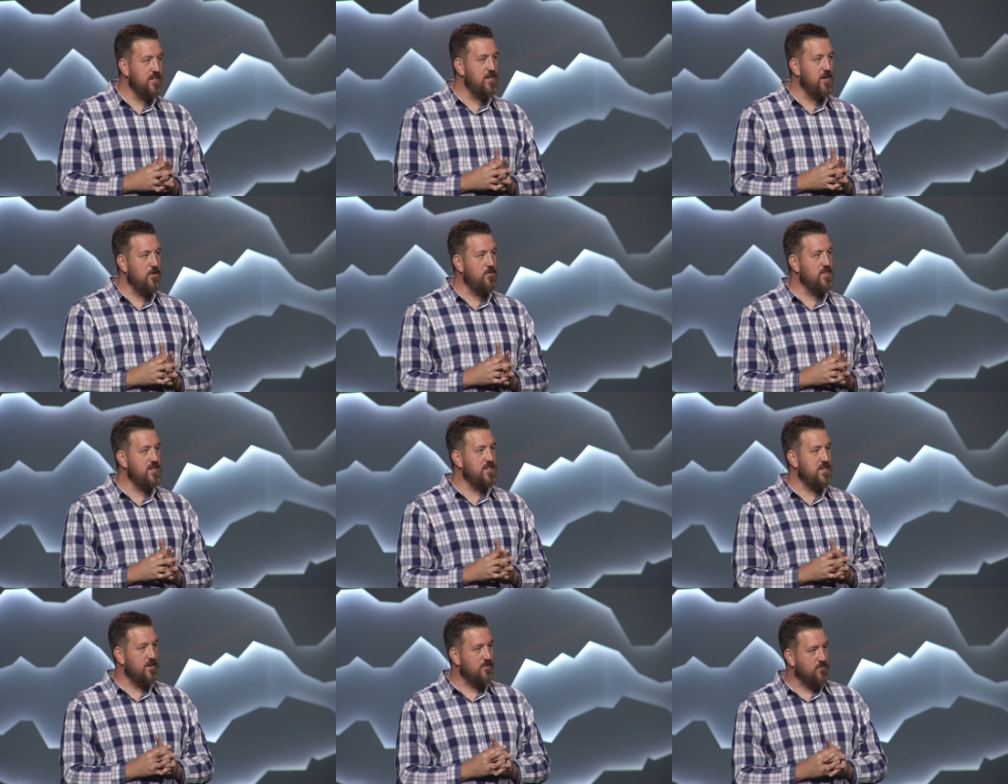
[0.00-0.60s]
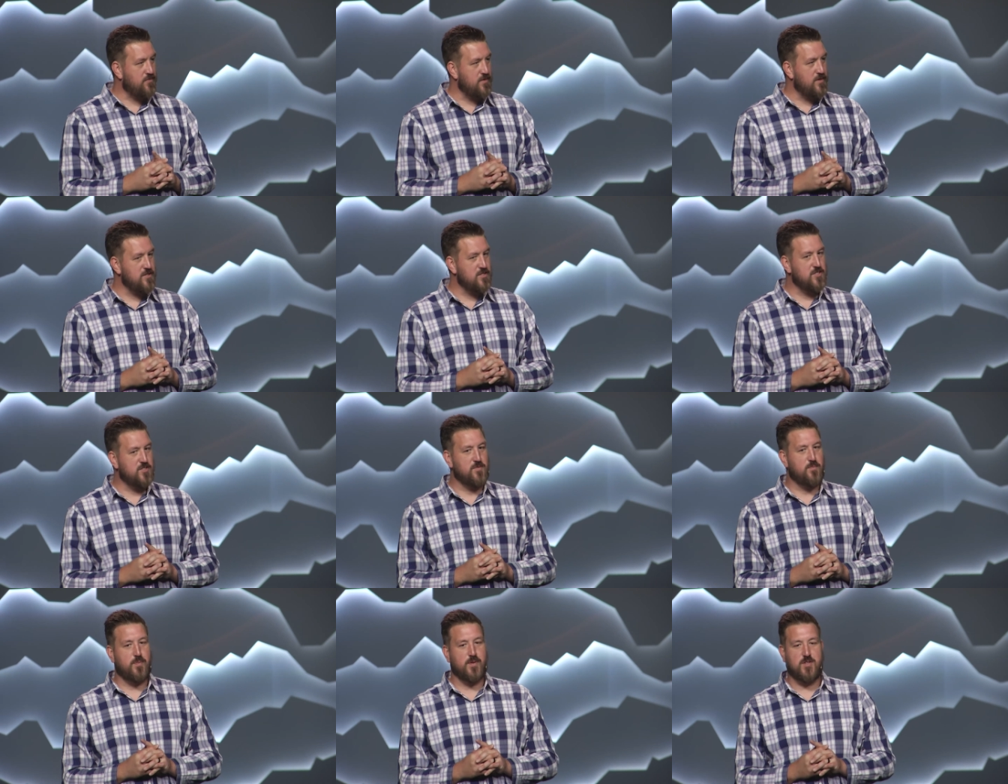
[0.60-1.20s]
know the
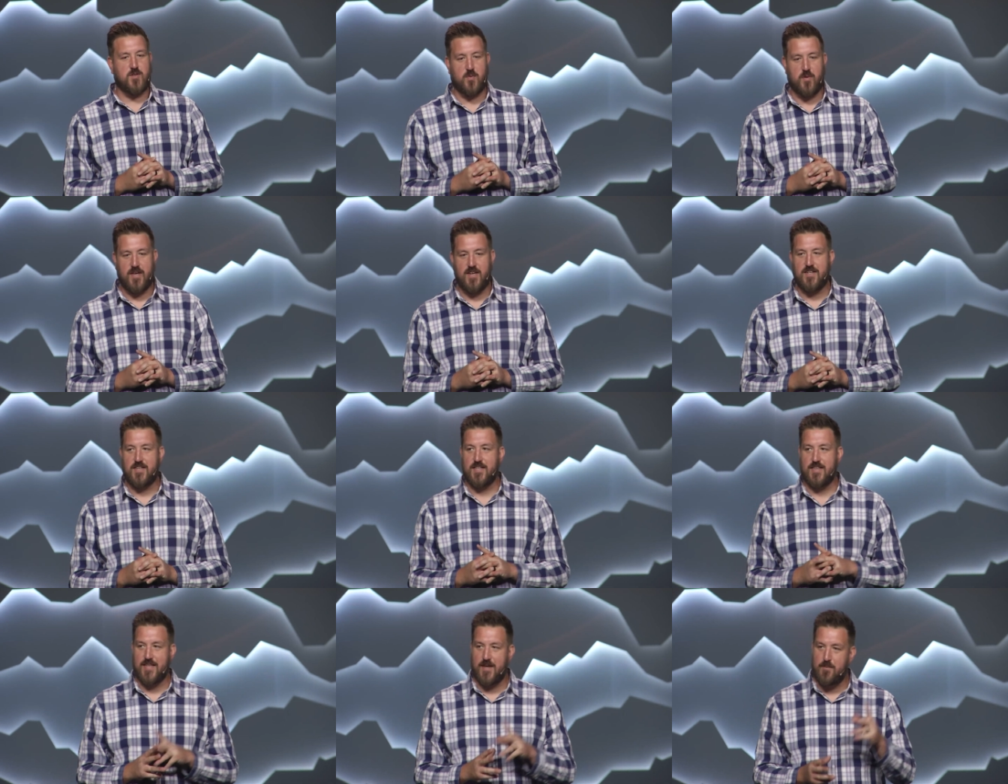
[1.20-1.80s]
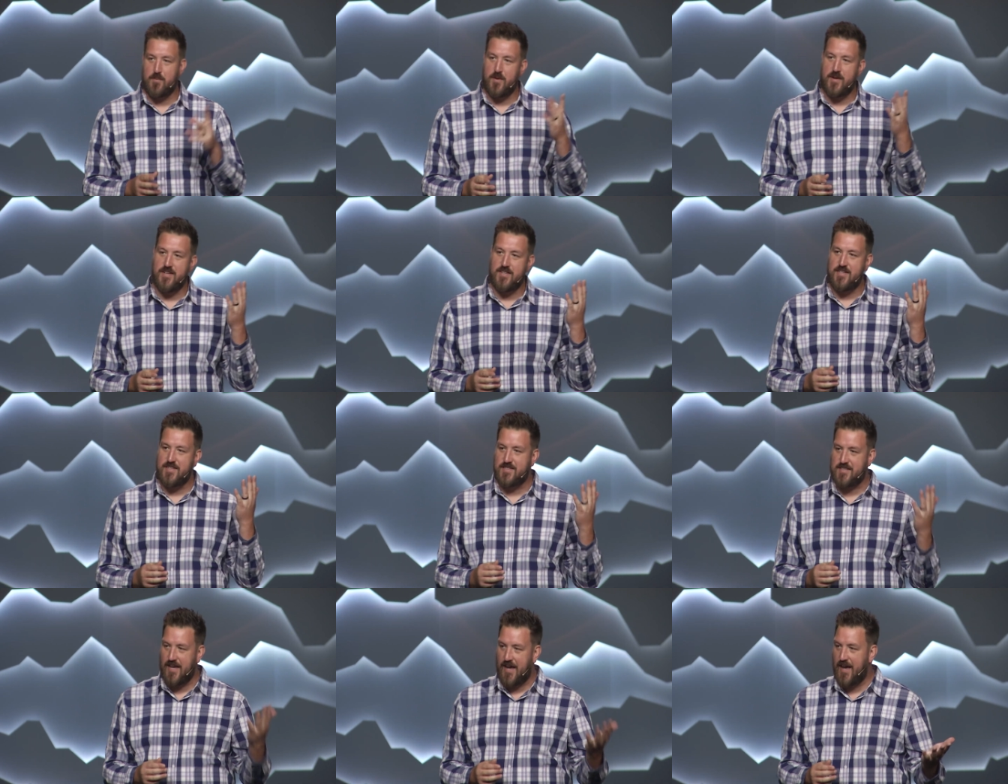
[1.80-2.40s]
difference between deliberate
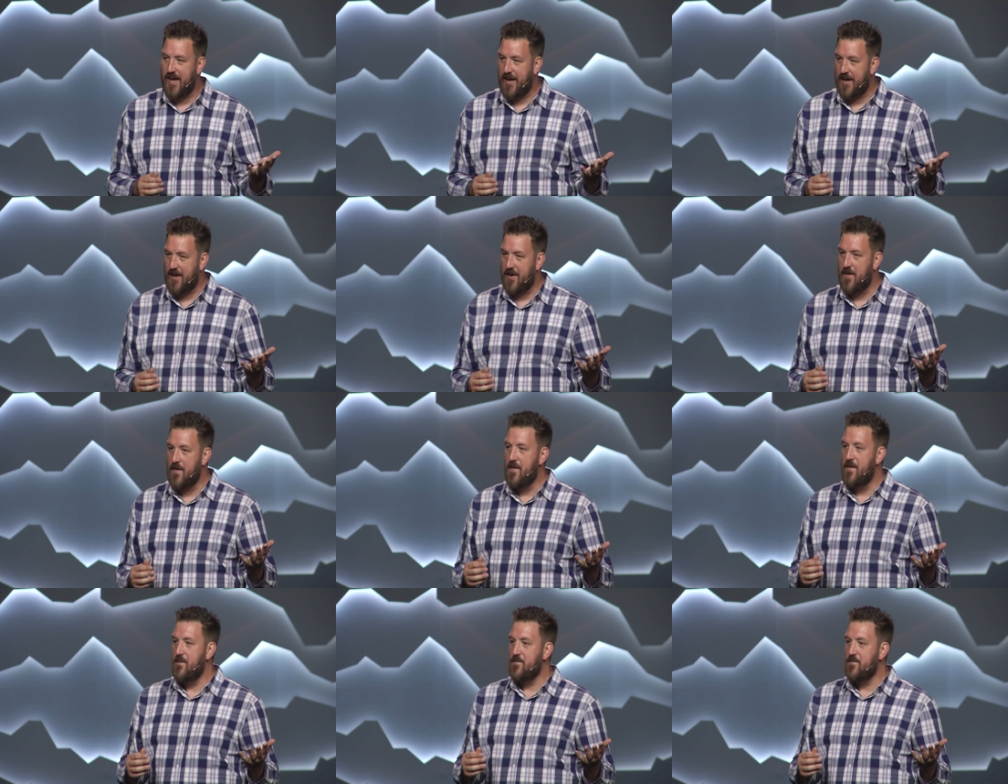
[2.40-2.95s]
design